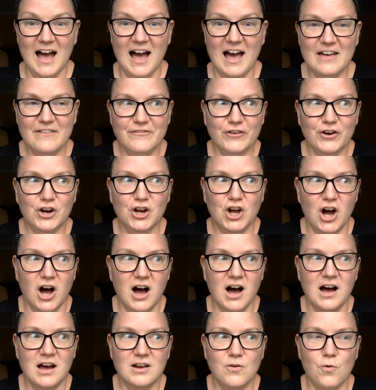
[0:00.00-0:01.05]
I
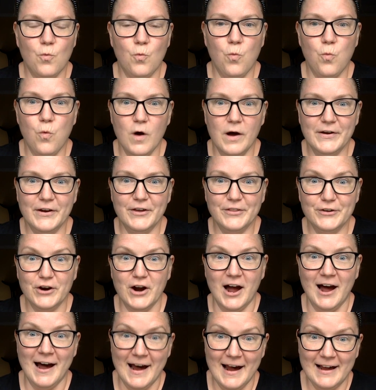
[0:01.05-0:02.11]
forgot one other
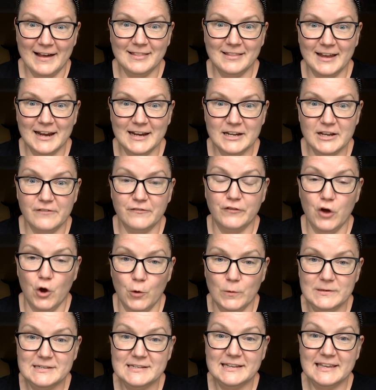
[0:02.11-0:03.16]
highlight of
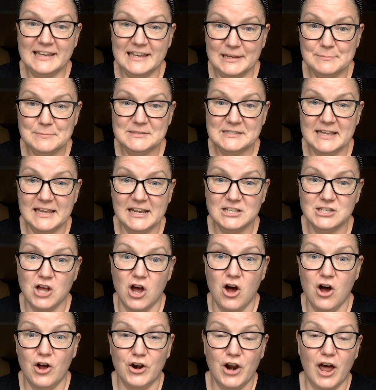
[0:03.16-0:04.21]
going to keepsakes
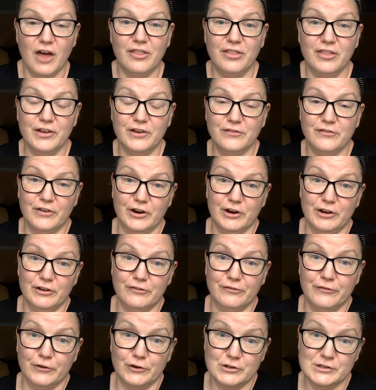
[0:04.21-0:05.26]
on the very
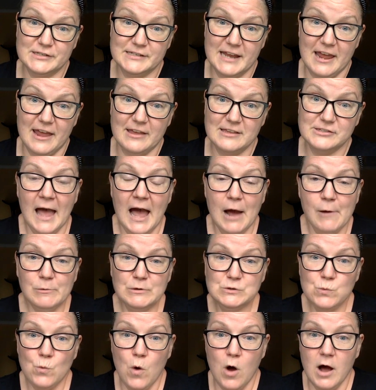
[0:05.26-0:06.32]
first day. I
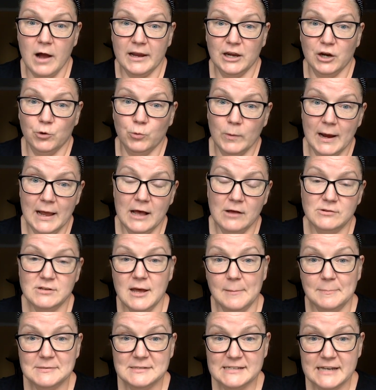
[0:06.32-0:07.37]
was walking around
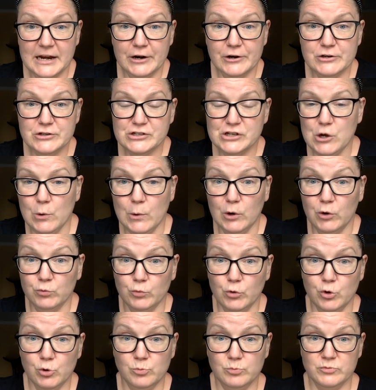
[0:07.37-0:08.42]
upstairs, going
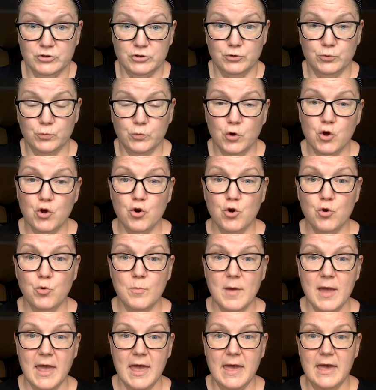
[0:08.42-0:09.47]
room to
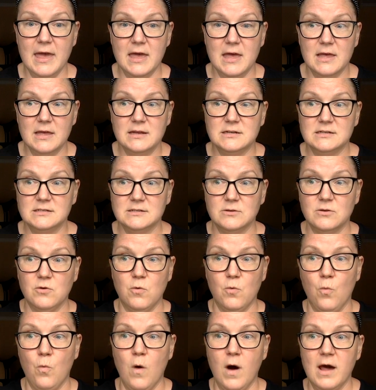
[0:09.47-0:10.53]
room, and
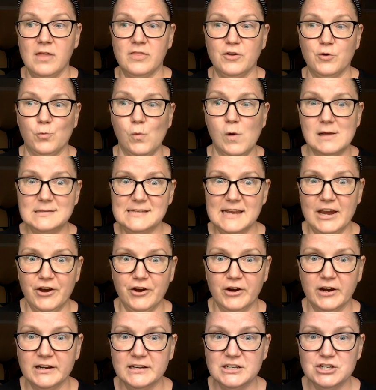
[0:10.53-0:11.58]
while there was
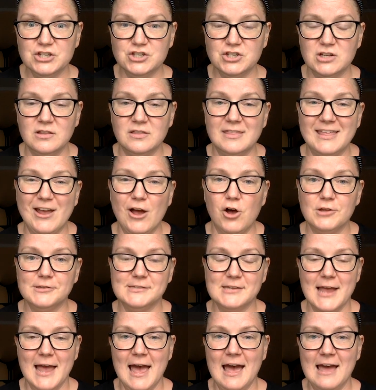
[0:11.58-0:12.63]
air conditioned, they
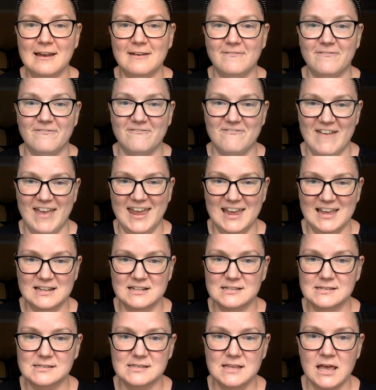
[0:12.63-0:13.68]
also had
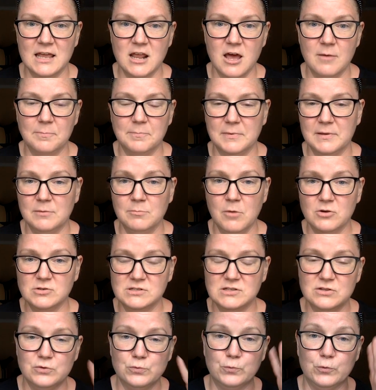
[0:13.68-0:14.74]
fans set up in
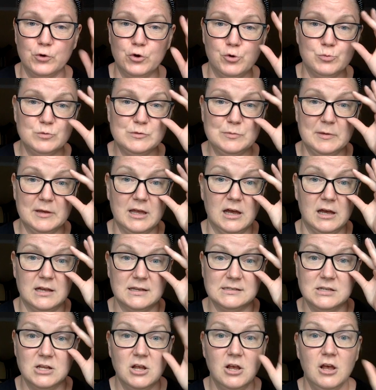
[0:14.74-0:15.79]
most of the rooms
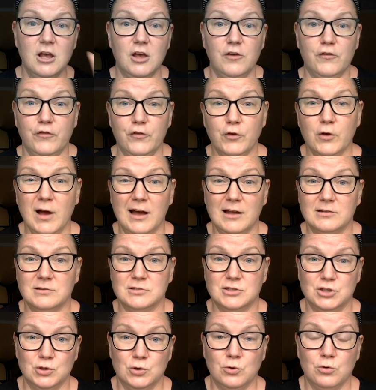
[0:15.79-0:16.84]
because if you got
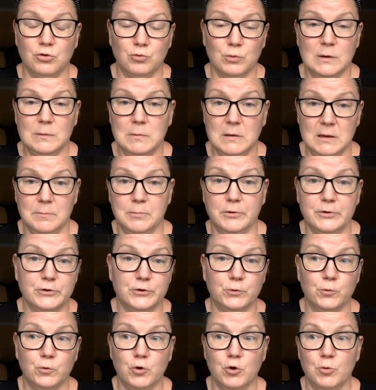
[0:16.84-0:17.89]
two or three people in
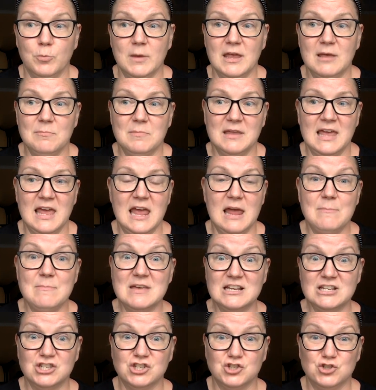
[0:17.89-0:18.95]
a room, it became
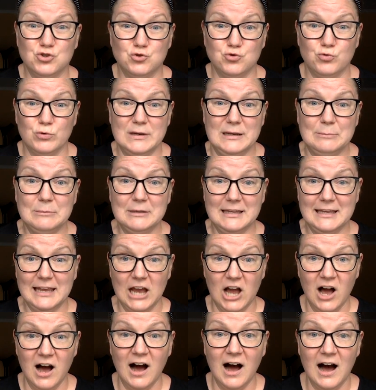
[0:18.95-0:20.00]
extremely
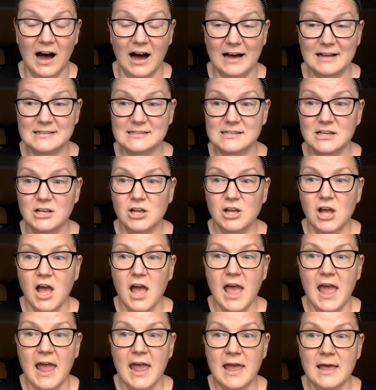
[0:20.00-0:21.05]
hot.
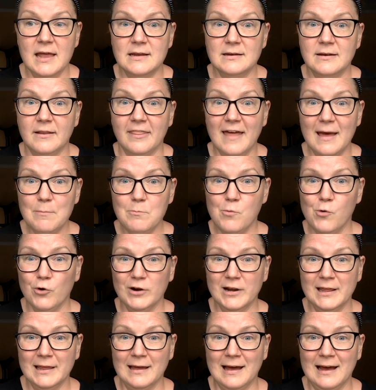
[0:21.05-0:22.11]
And that
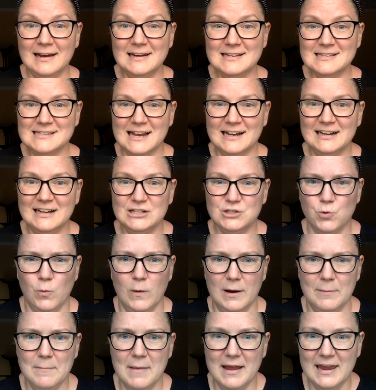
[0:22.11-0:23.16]
morning, I decided to
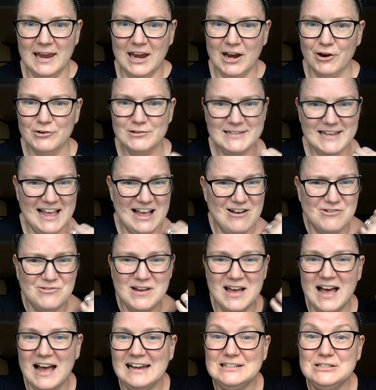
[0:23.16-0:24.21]
wear my hair
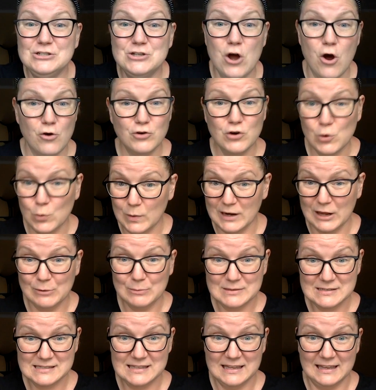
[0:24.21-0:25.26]
down. I don't know what I
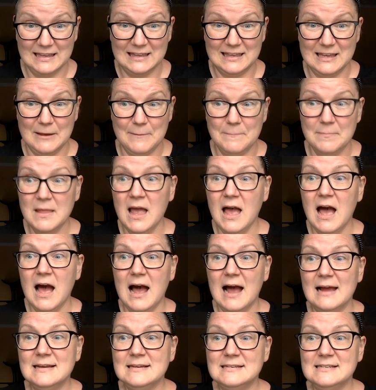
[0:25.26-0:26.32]
was thinking.
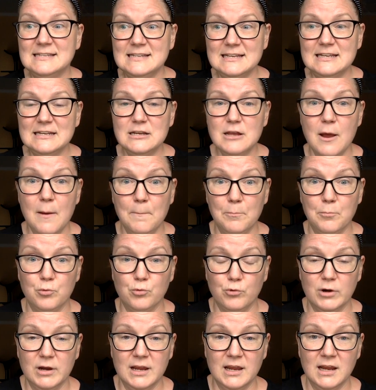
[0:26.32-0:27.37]
I did
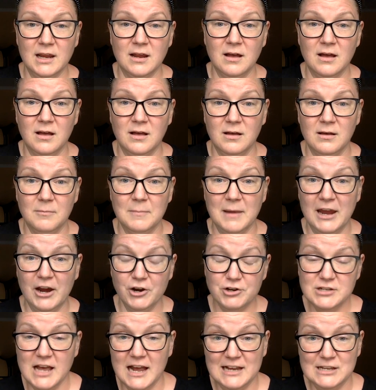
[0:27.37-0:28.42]
bring um,
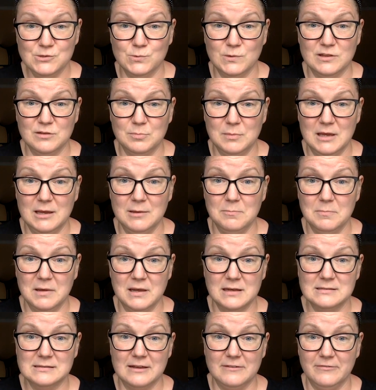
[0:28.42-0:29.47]
hair ties with me
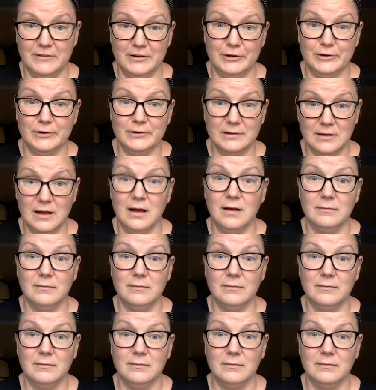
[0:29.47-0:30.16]
because I figured